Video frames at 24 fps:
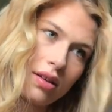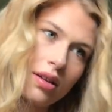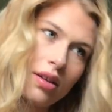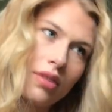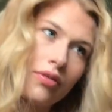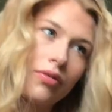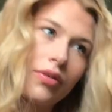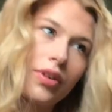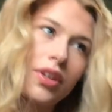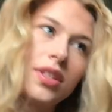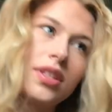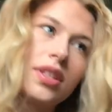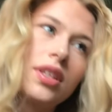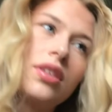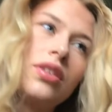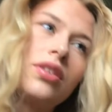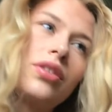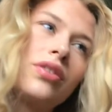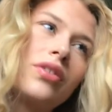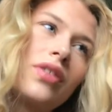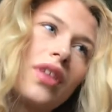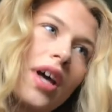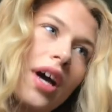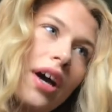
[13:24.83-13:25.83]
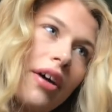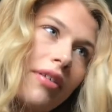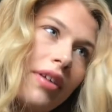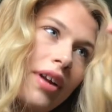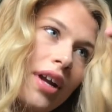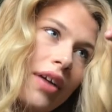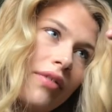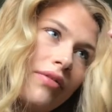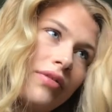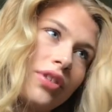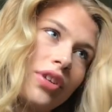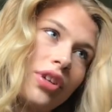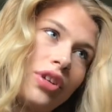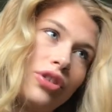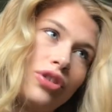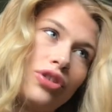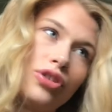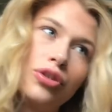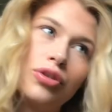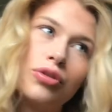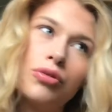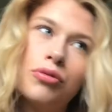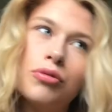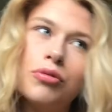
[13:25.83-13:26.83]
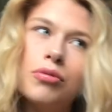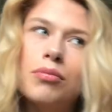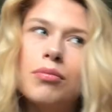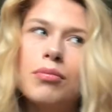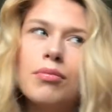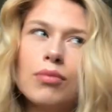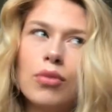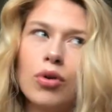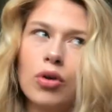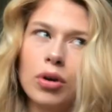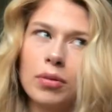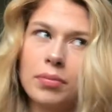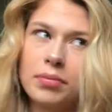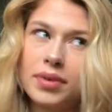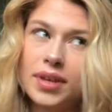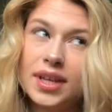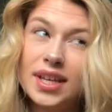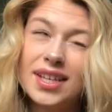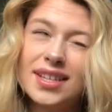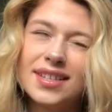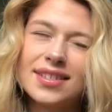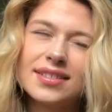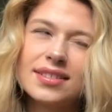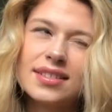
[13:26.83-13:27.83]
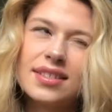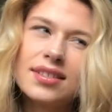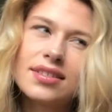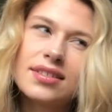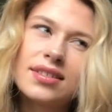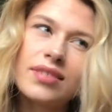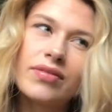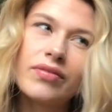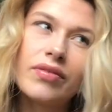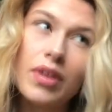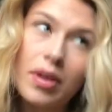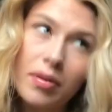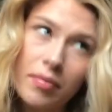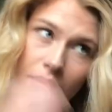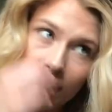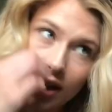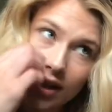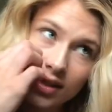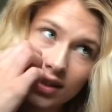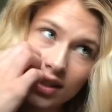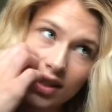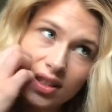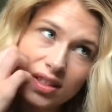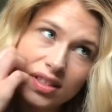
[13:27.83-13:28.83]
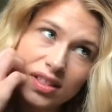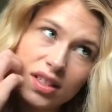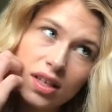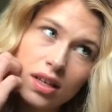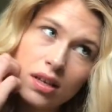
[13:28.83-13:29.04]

if we didn't do that, I would have to do more pieces, if that makes sense.